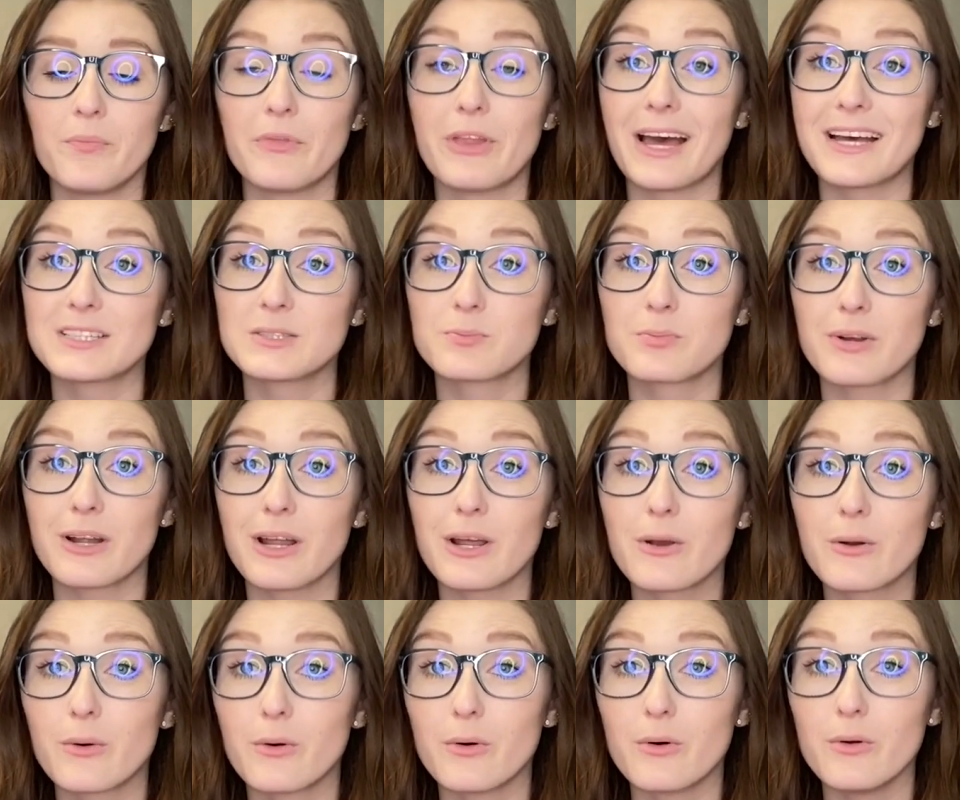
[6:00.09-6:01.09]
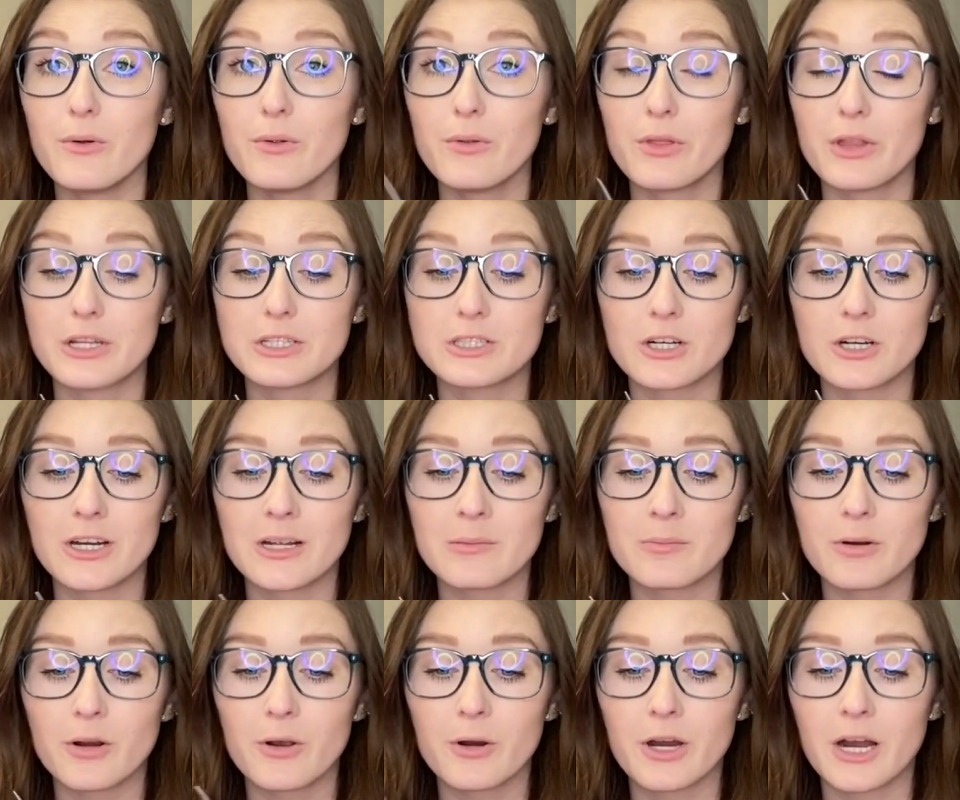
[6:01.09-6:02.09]
that's pretty cool, the turn-in
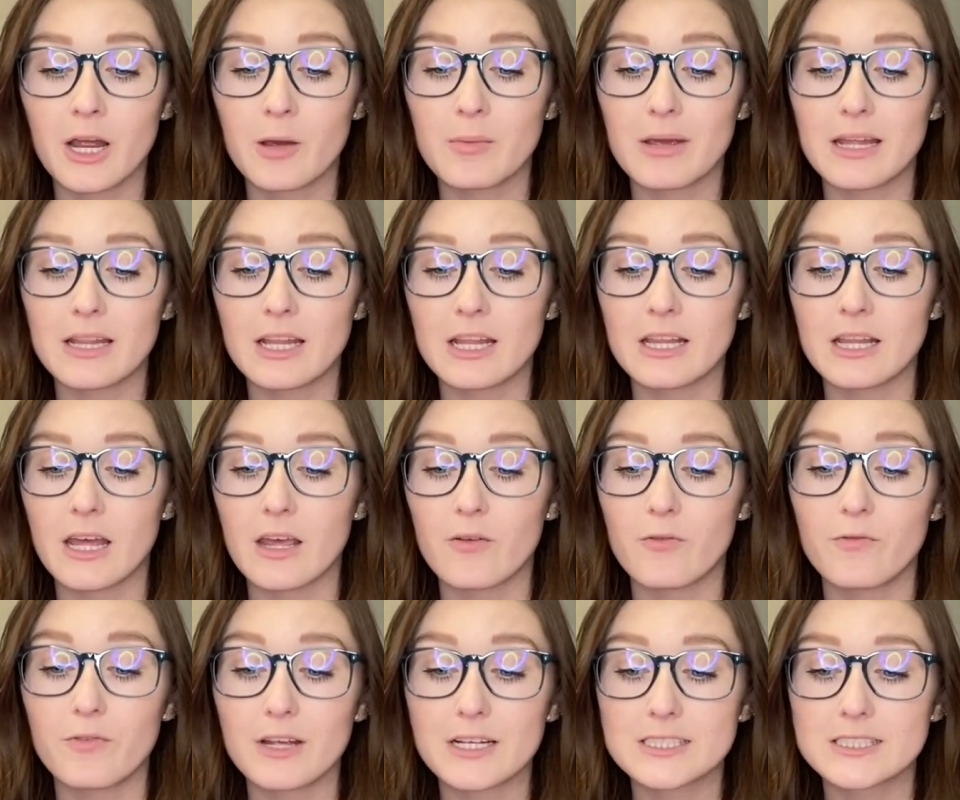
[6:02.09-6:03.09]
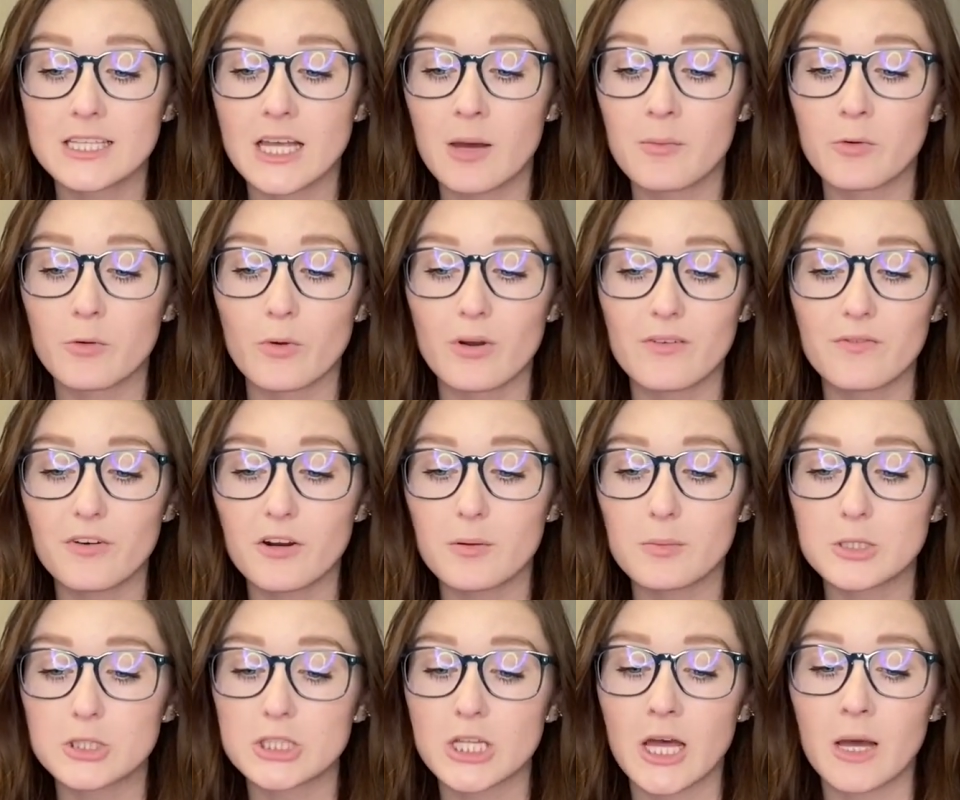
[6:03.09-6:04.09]
program, and then they fix them and
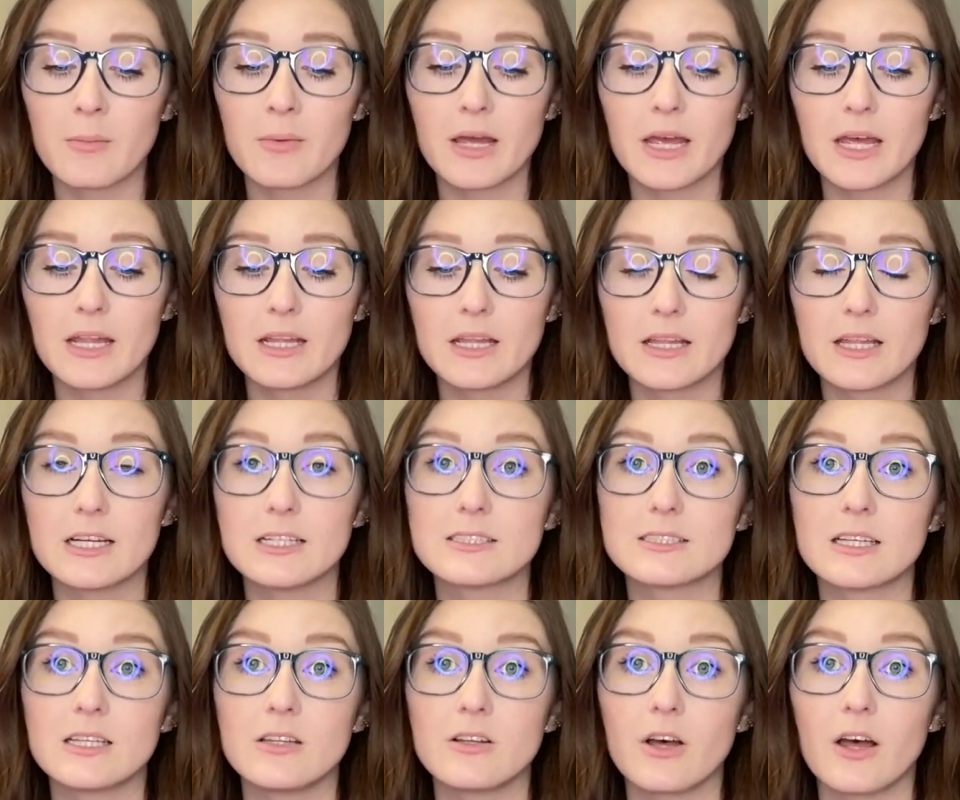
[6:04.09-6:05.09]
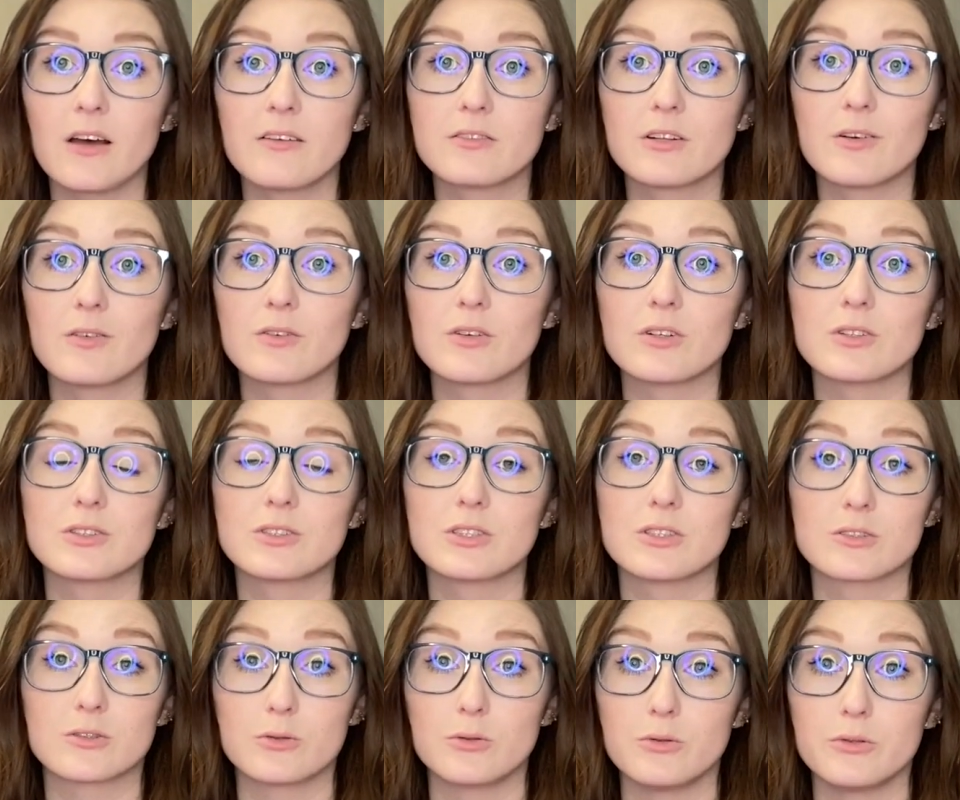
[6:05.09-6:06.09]
refurbish them, and then they send the leftovers to
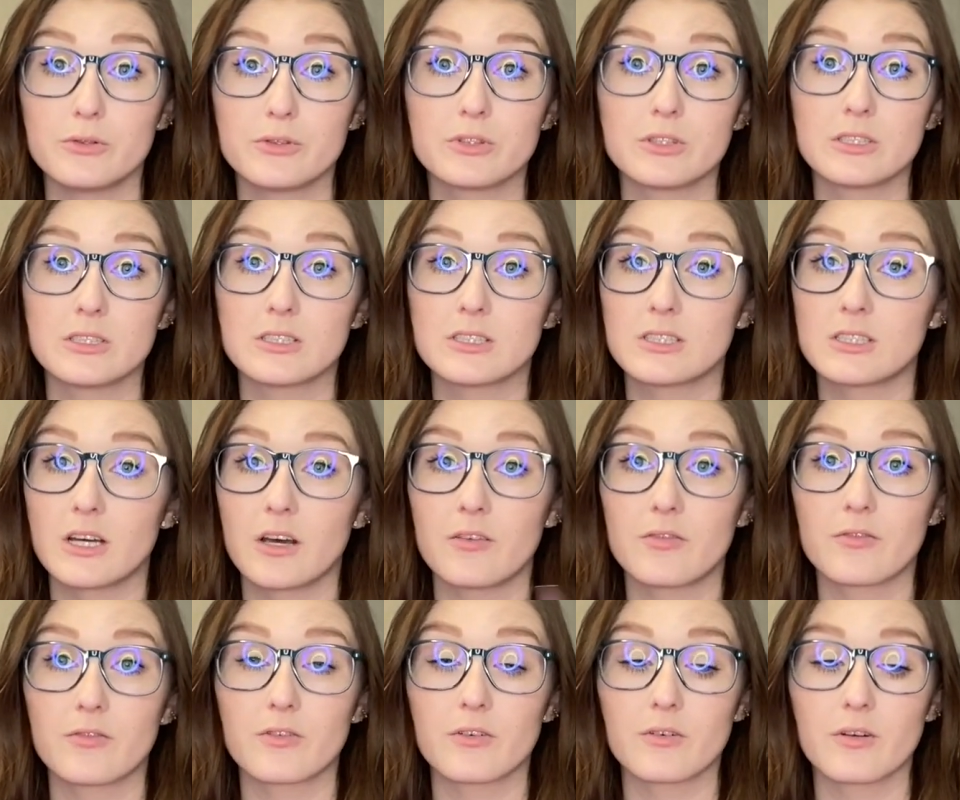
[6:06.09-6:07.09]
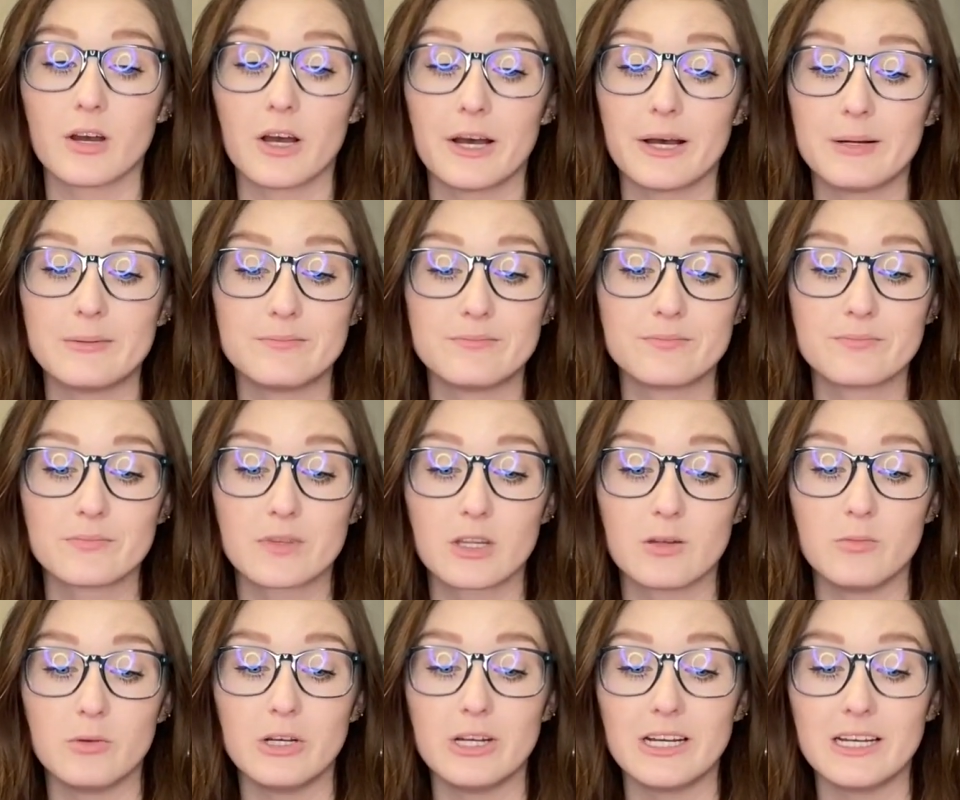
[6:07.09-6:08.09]
schools and stuff,
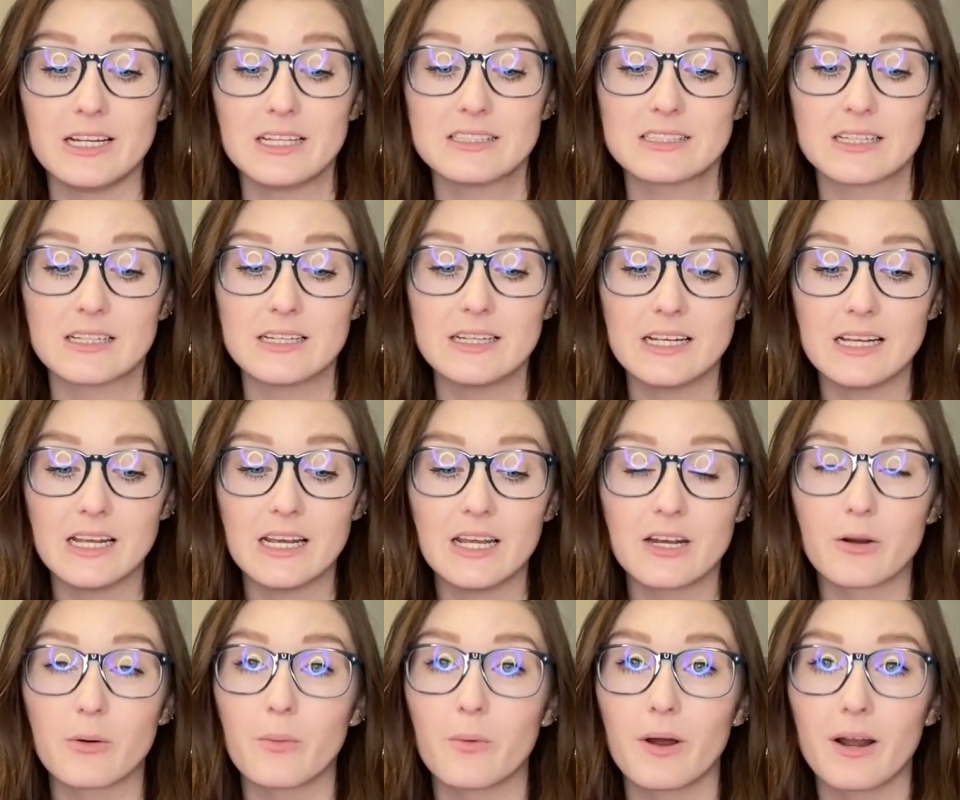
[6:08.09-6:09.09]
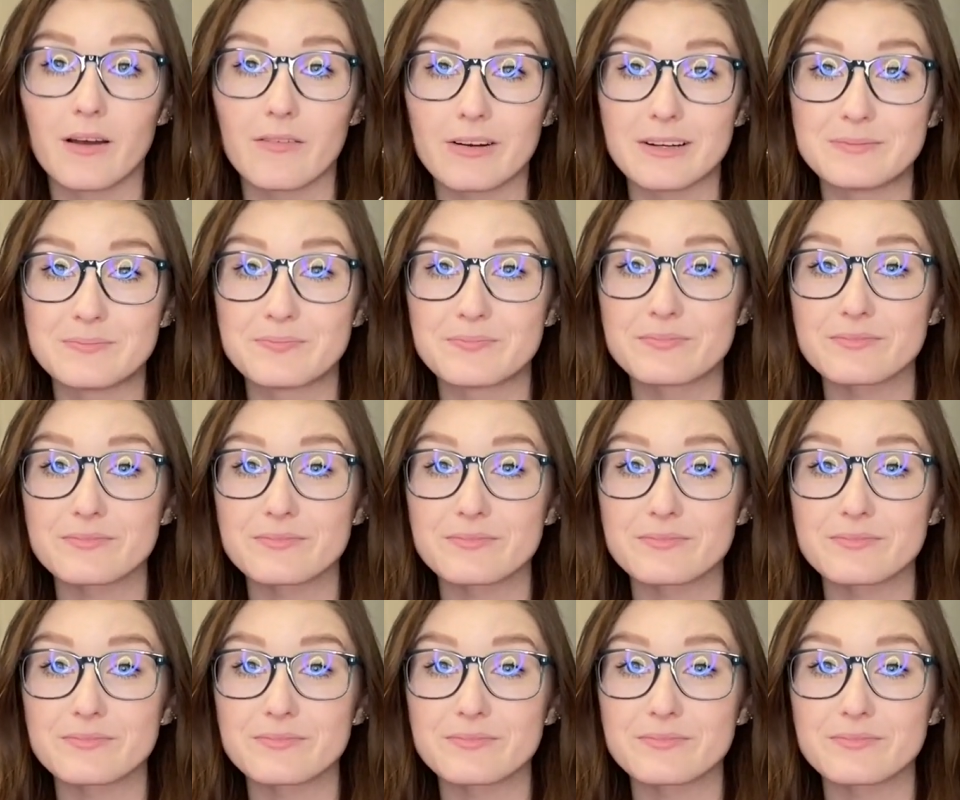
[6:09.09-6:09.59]
communities in need or whatever.